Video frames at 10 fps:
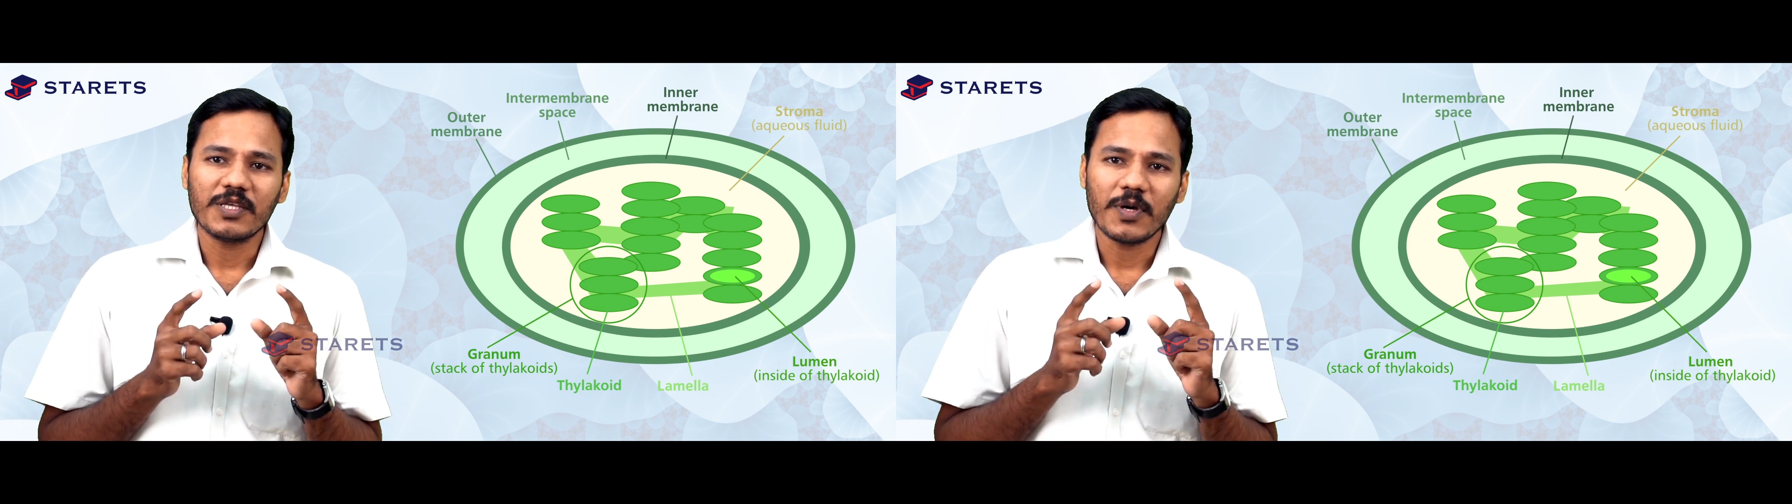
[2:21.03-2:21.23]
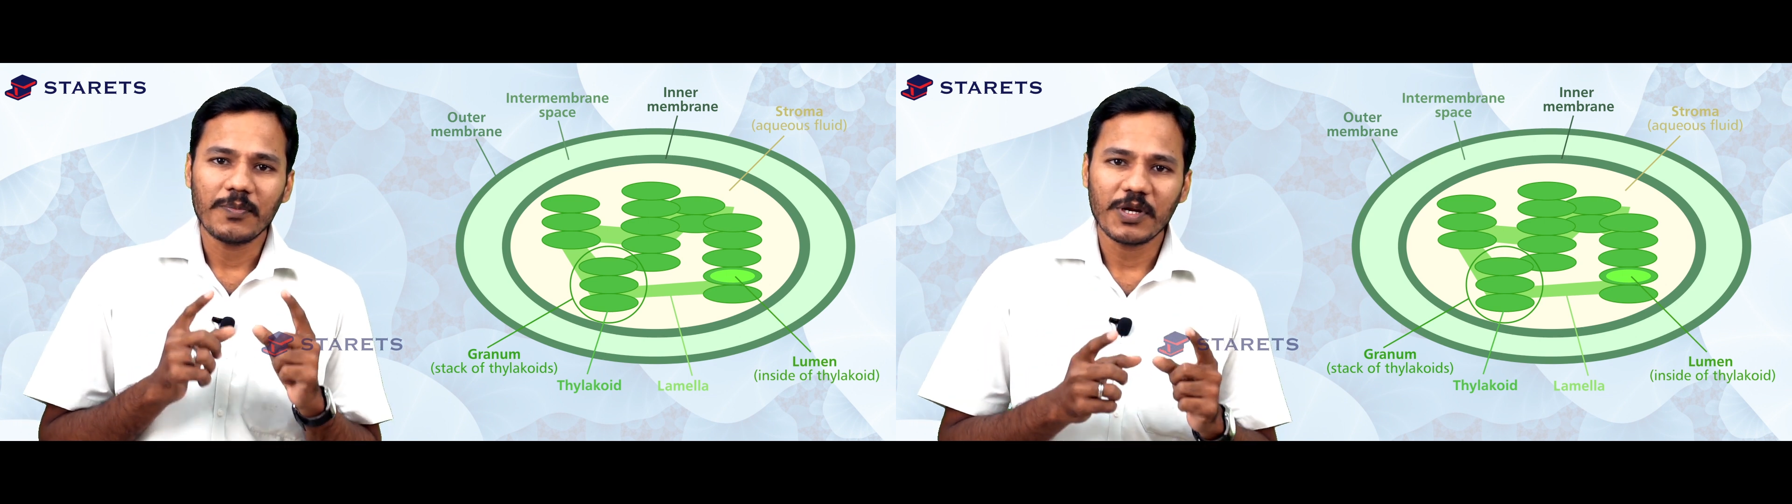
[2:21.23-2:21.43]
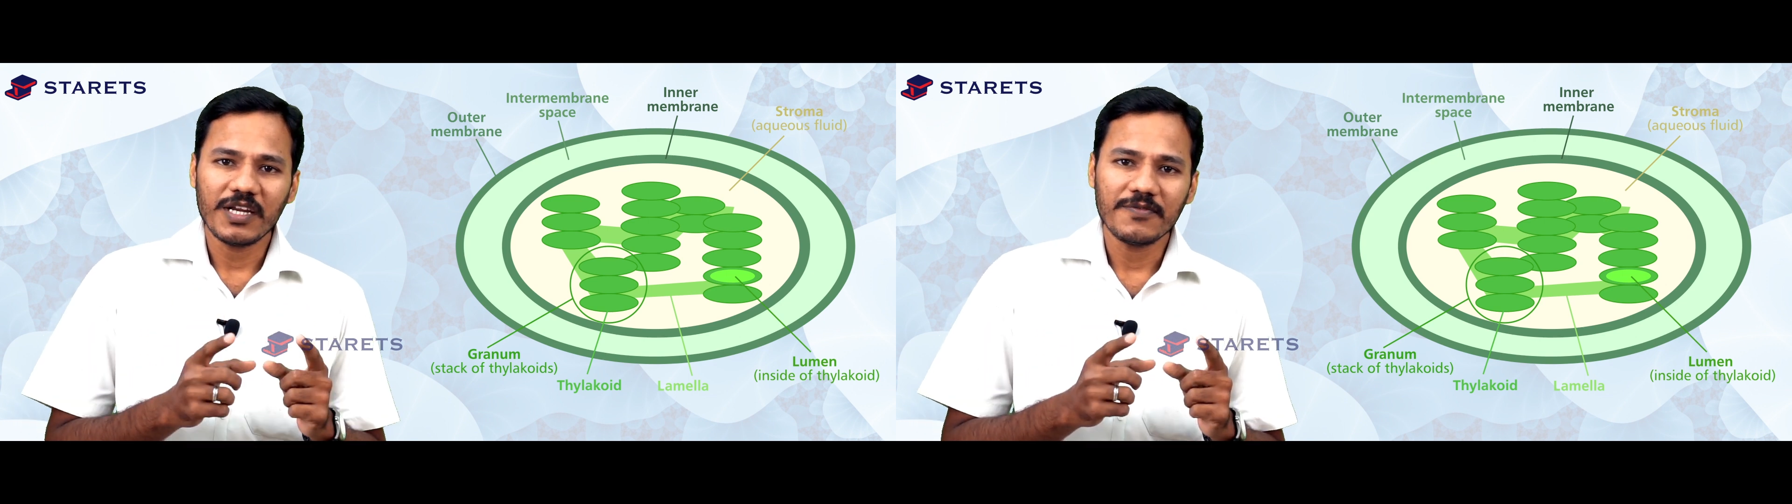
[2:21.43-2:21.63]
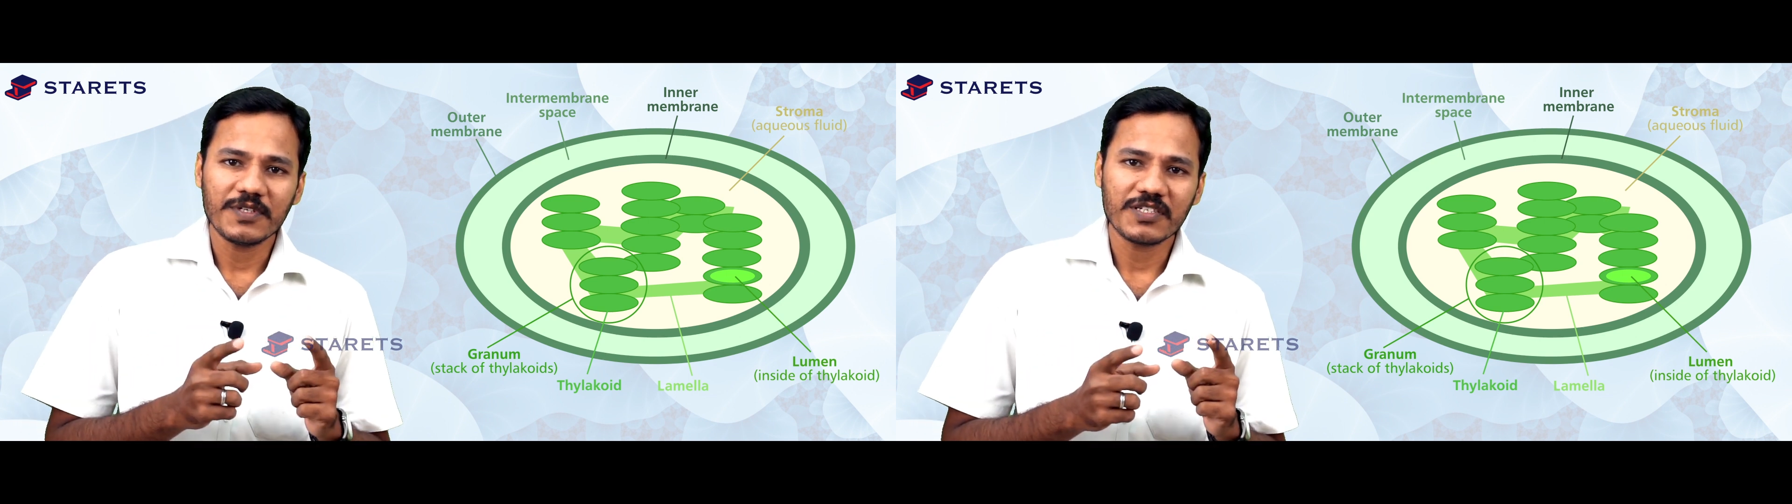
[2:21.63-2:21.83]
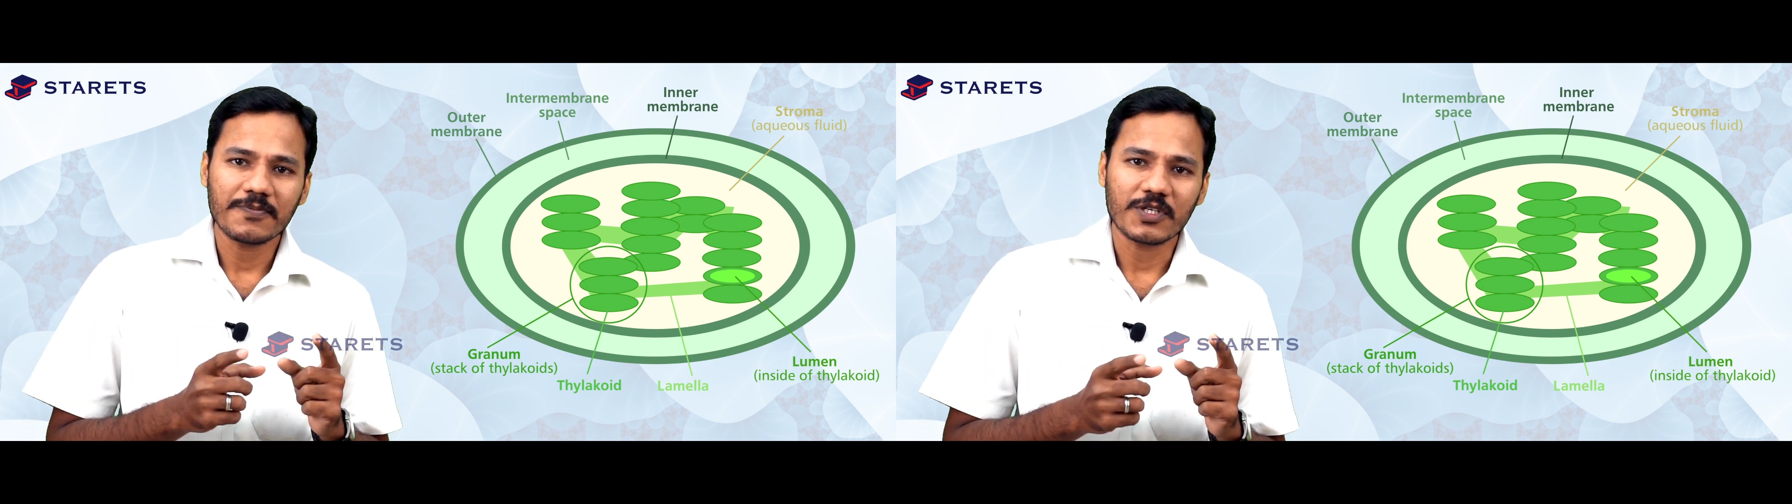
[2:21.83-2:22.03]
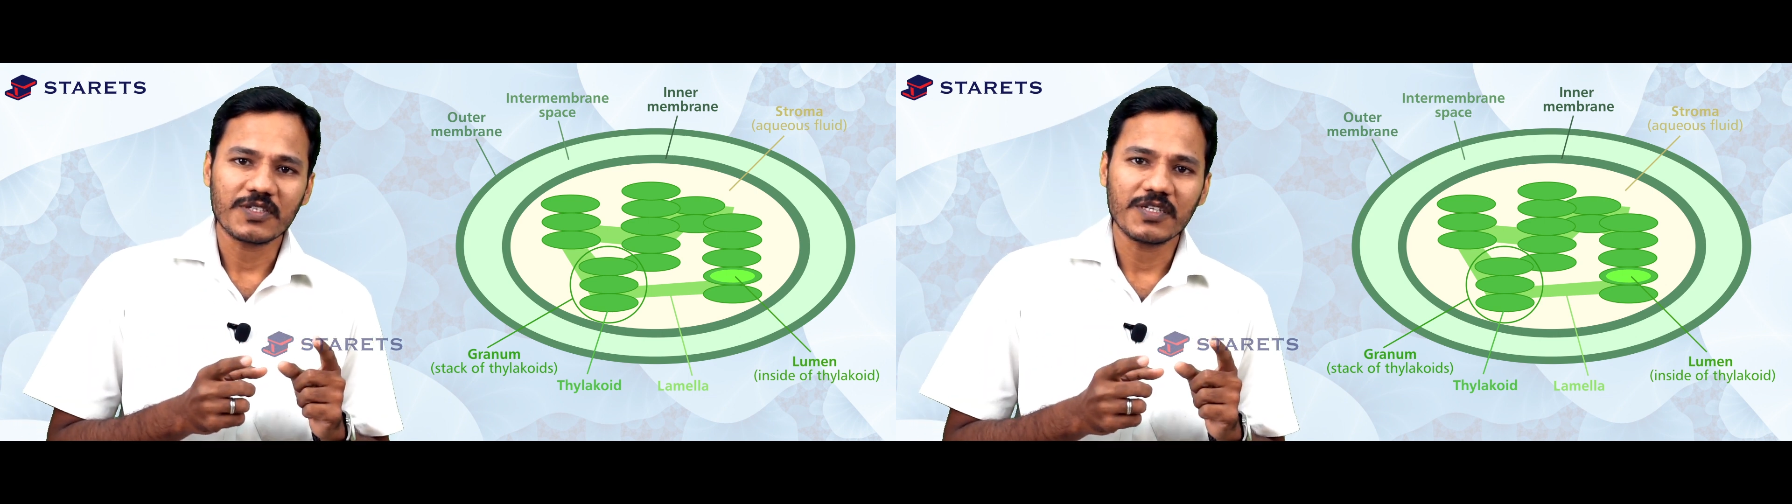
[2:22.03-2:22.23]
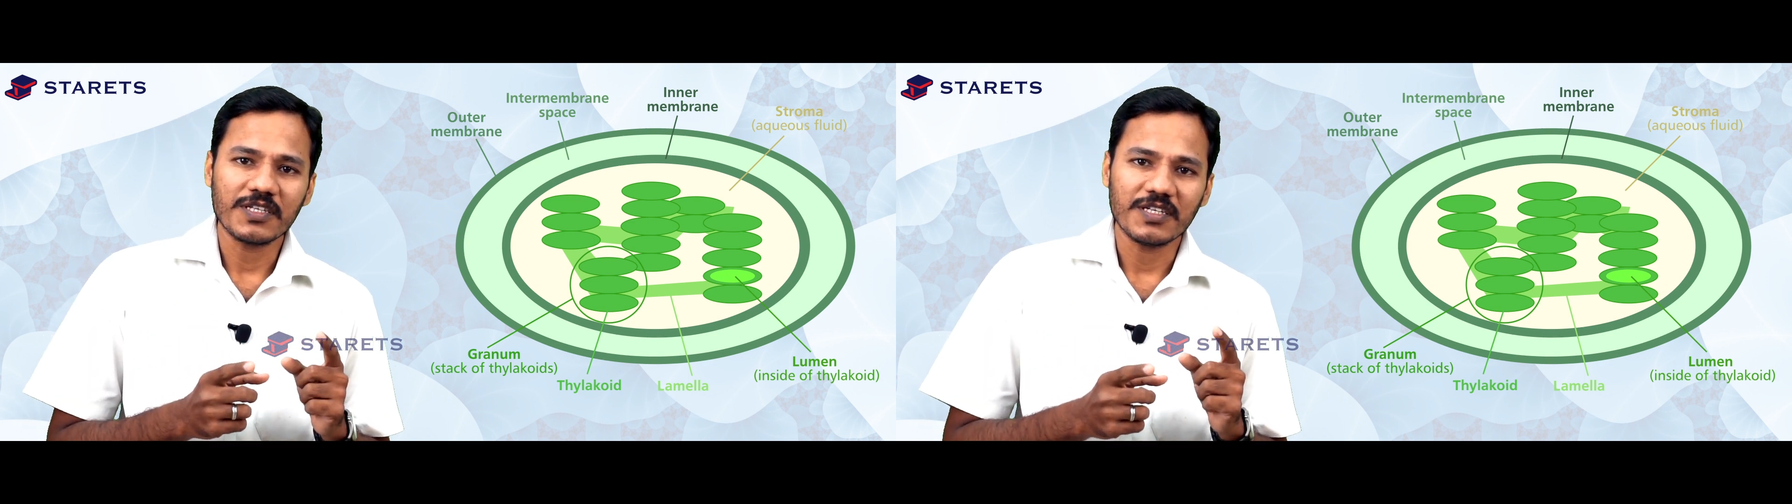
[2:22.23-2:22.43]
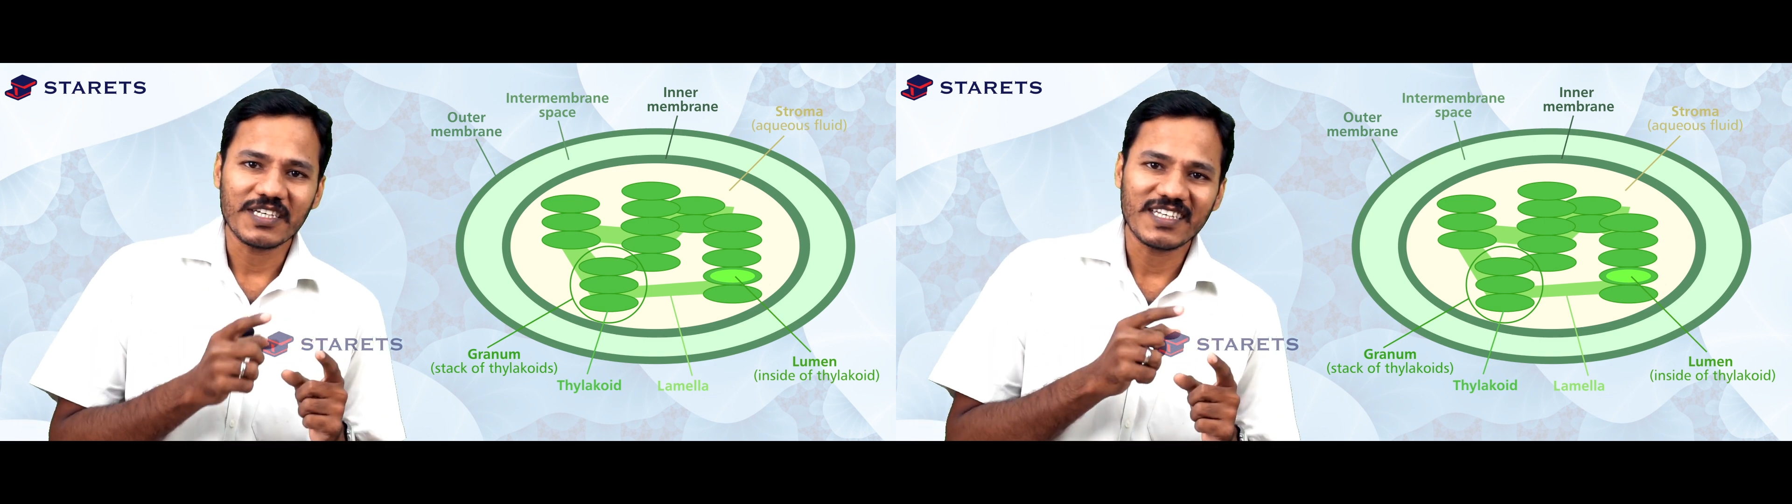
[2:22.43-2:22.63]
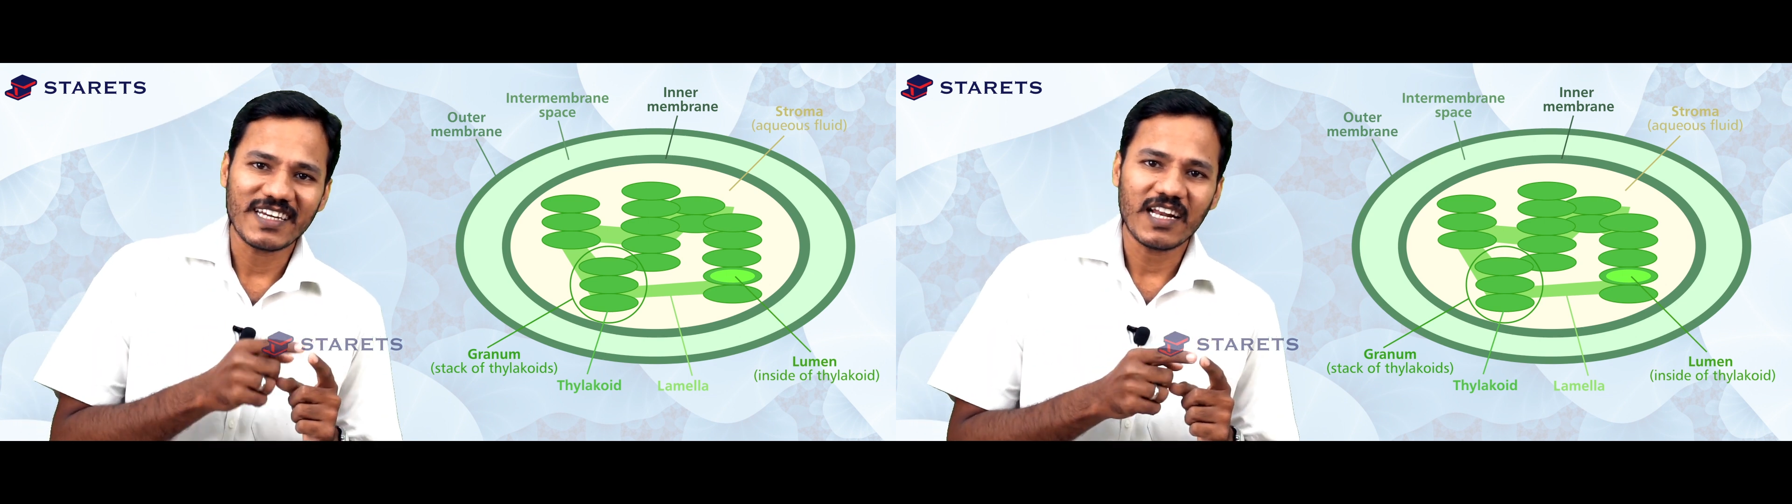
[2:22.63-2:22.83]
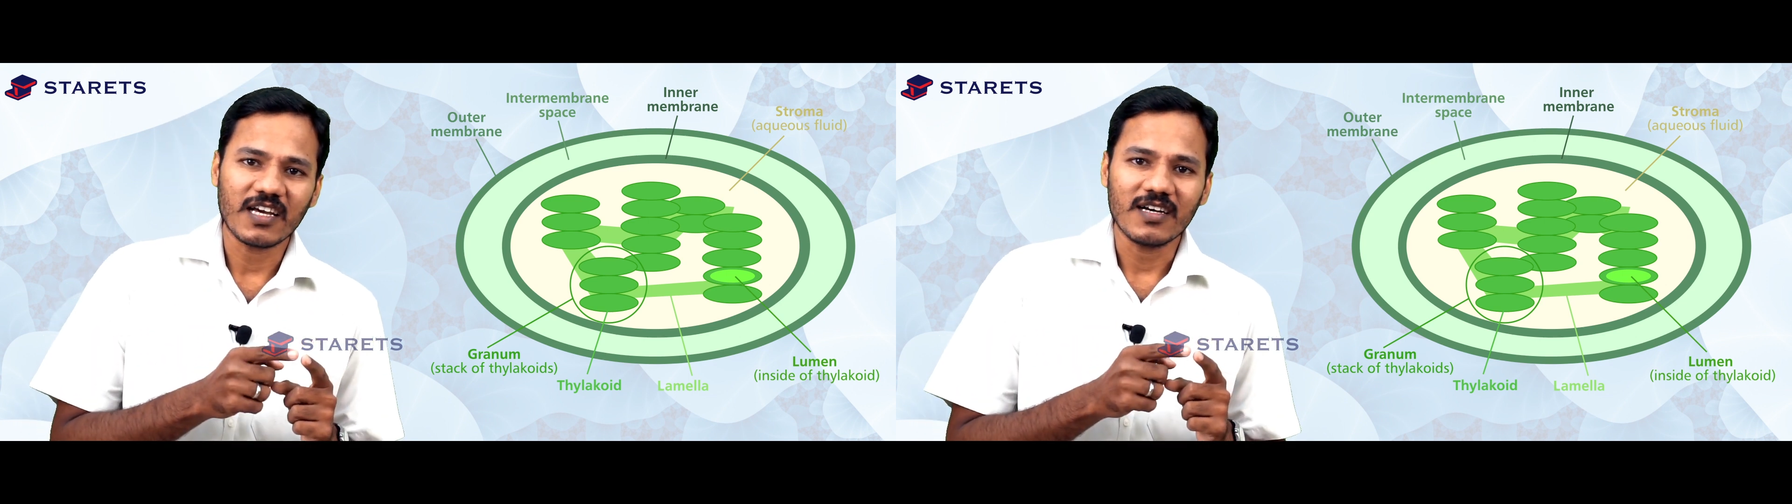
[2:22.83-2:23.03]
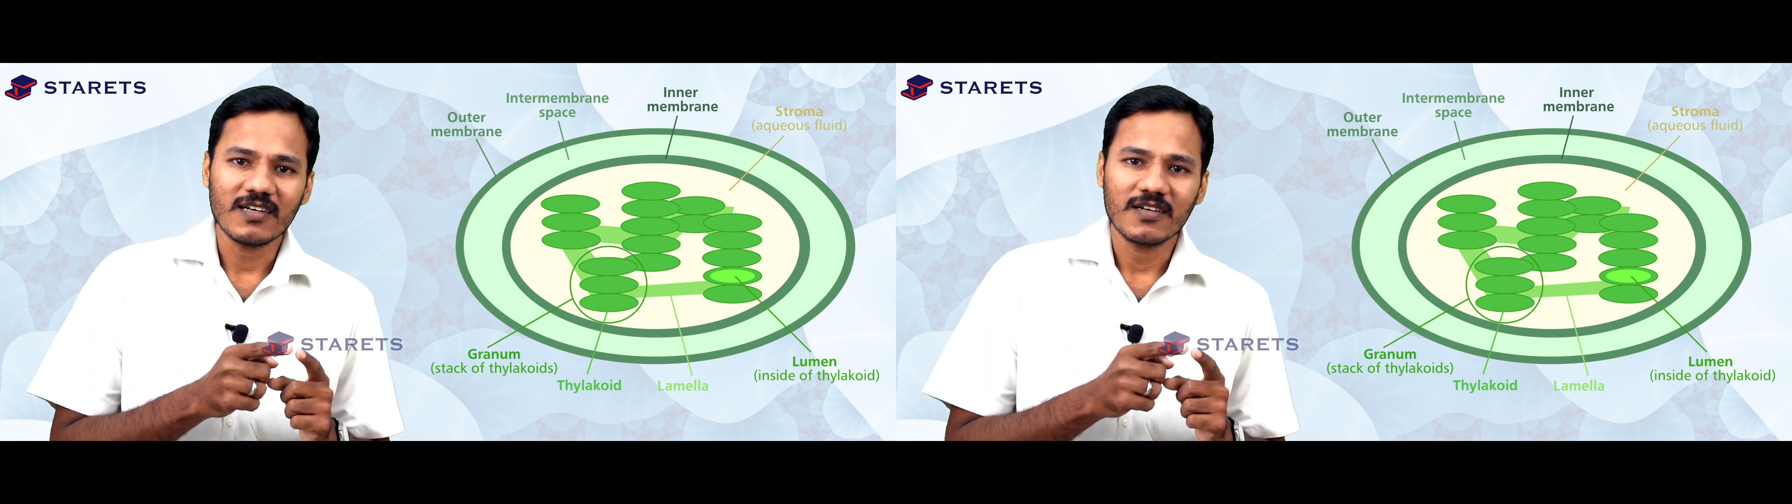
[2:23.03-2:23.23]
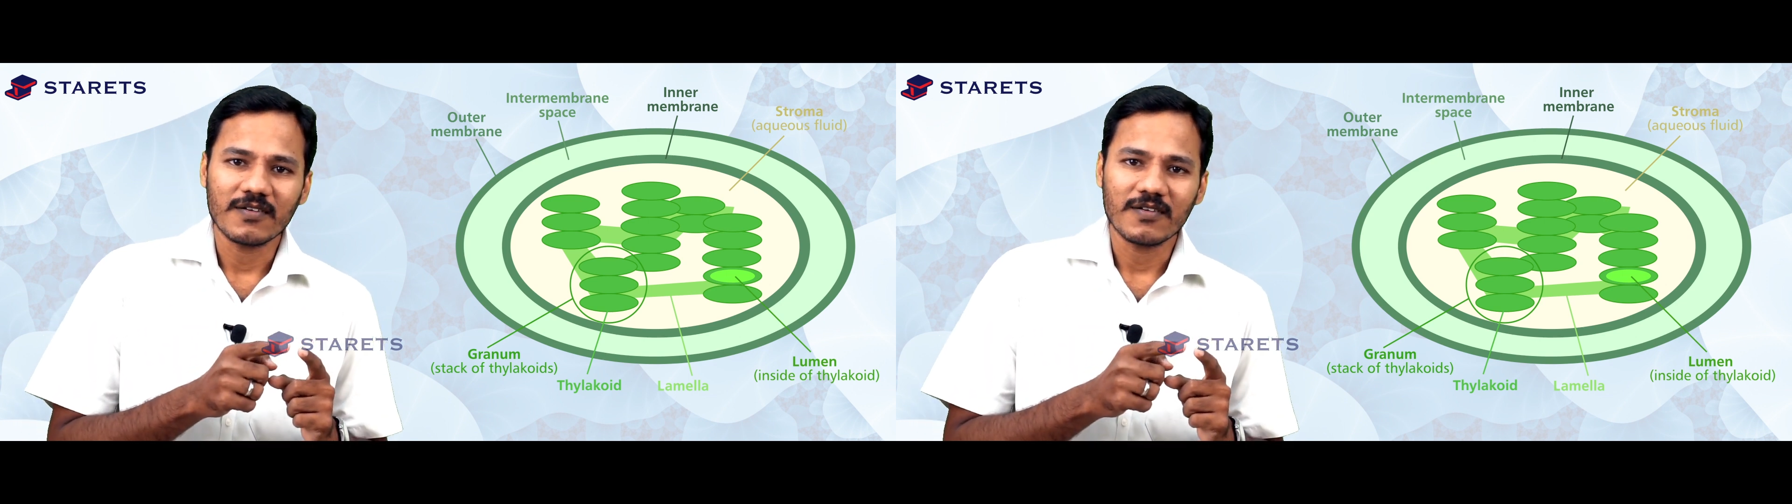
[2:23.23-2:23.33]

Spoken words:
membrane which is present in the grana,